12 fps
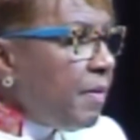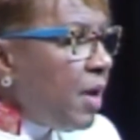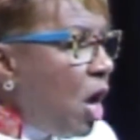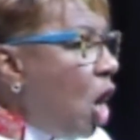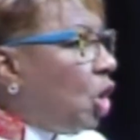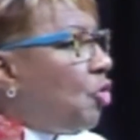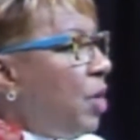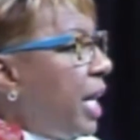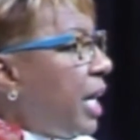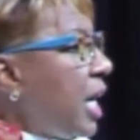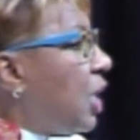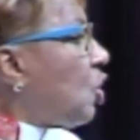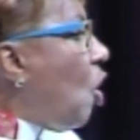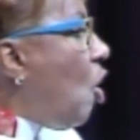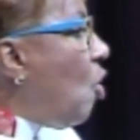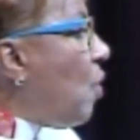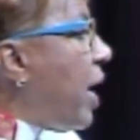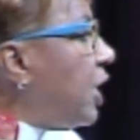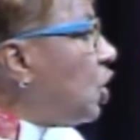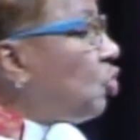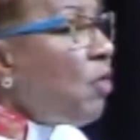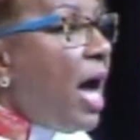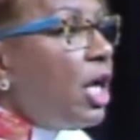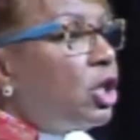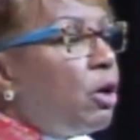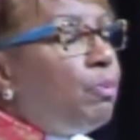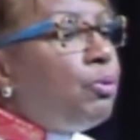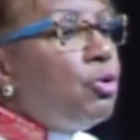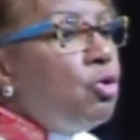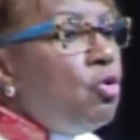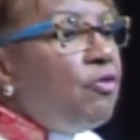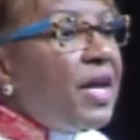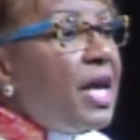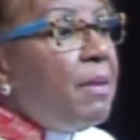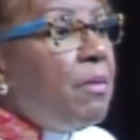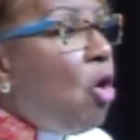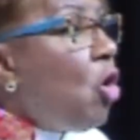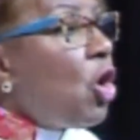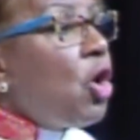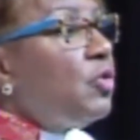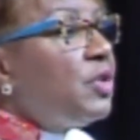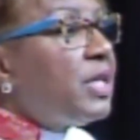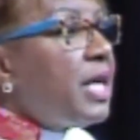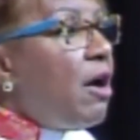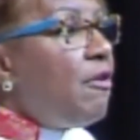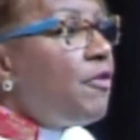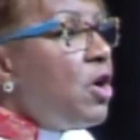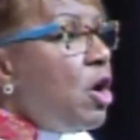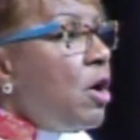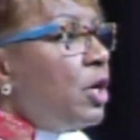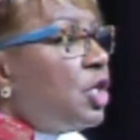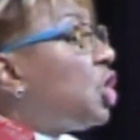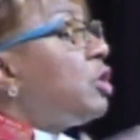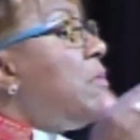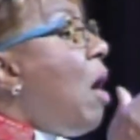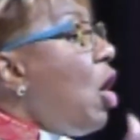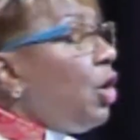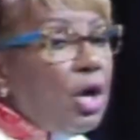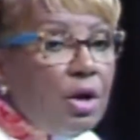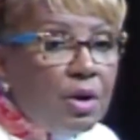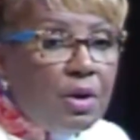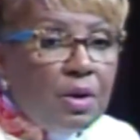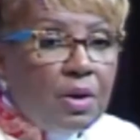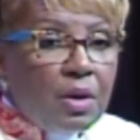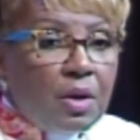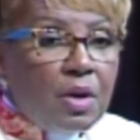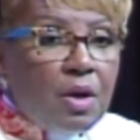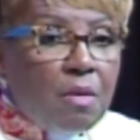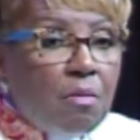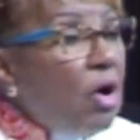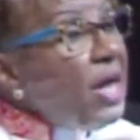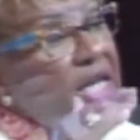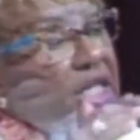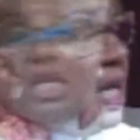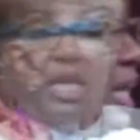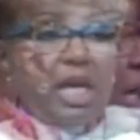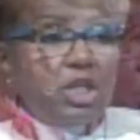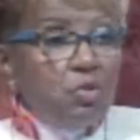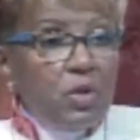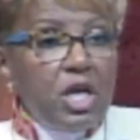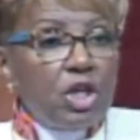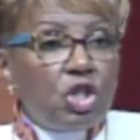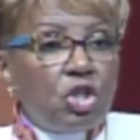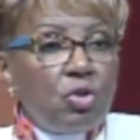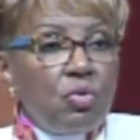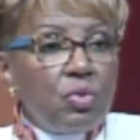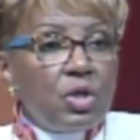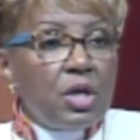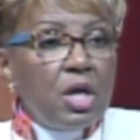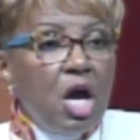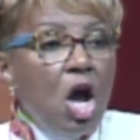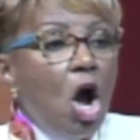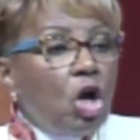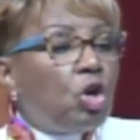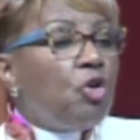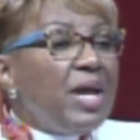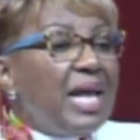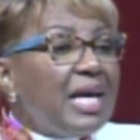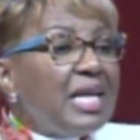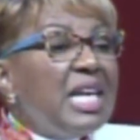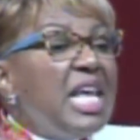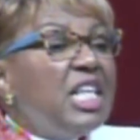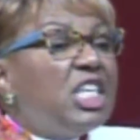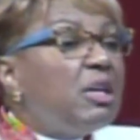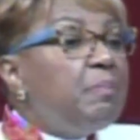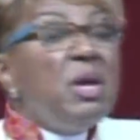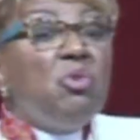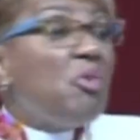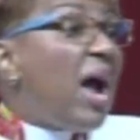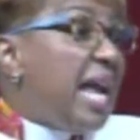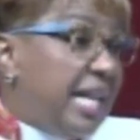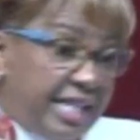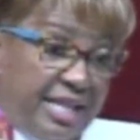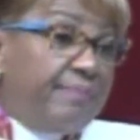A critic is always trying to prove him or herself smarter, more intellectually astute. A critic needs to be right